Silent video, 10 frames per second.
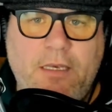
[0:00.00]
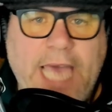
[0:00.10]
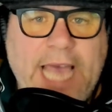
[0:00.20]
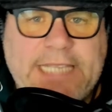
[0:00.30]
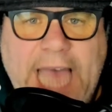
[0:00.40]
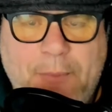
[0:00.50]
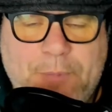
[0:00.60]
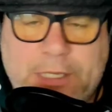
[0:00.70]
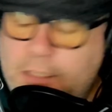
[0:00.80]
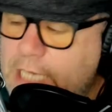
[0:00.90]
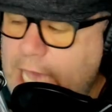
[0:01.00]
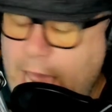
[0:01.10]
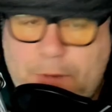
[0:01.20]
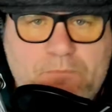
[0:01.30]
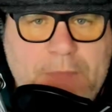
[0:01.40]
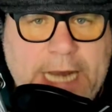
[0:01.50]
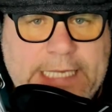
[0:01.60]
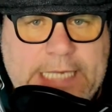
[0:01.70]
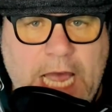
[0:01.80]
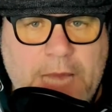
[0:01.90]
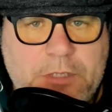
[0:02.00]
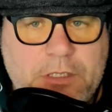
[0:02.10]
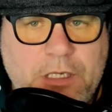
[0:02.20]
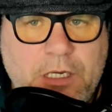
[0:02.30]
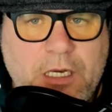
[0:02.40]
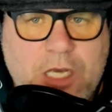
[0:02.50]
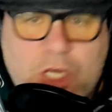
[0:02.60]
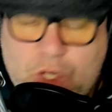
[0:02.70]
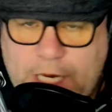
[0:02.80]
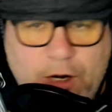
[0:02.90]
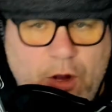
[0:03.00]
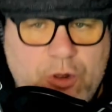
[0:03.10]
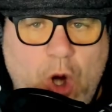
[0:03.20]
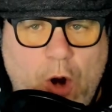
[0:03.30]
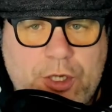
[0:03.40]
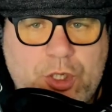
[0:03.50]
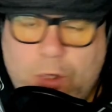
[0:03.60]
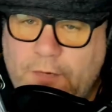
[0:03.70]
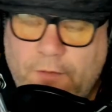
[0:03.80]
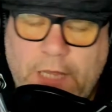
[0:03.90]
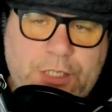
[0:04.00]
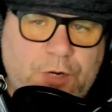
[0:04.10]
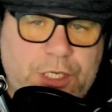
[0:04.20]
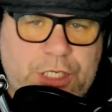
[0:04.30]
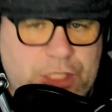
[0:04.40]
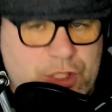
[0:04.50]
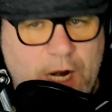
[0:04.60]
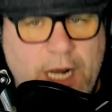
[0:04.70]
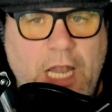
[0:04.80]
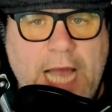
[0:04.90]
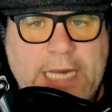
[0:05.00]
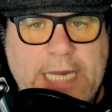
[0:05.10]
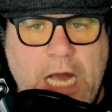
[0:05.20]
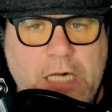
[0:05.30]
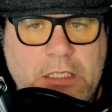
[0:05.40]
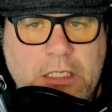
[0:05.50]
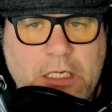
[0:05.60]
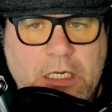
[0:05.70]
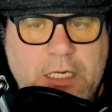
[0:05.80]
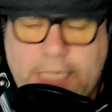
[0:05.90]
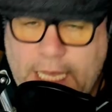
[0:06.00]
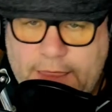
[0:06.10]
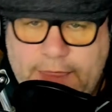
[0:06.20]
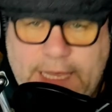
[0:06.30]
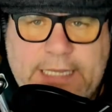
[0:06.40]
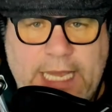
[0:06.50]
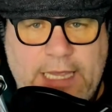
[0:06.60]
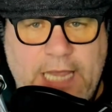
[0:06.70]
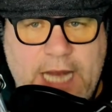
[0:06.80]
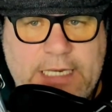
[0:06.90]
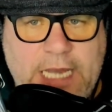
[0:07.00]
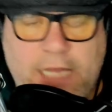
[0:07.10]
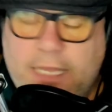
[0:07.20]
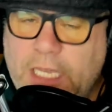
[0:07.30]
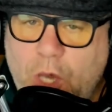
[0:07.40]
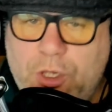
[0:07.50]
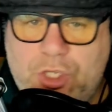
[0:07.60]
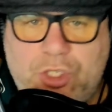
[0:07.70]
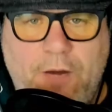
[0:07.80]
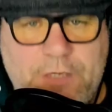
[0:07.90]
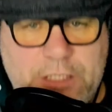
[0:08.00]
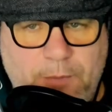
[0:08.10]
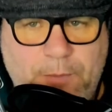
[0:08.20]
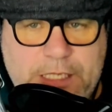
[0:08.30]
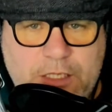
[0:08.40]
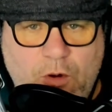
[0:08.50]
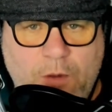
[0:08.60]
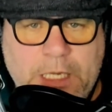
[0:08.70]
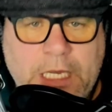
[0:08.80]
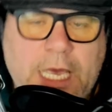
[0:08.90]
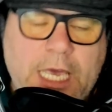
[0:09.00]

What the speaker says: Has happened. It happened many times. You hear those horror stories of electricians trying to lock out. They think they locked out. They go to service the piece of equipment.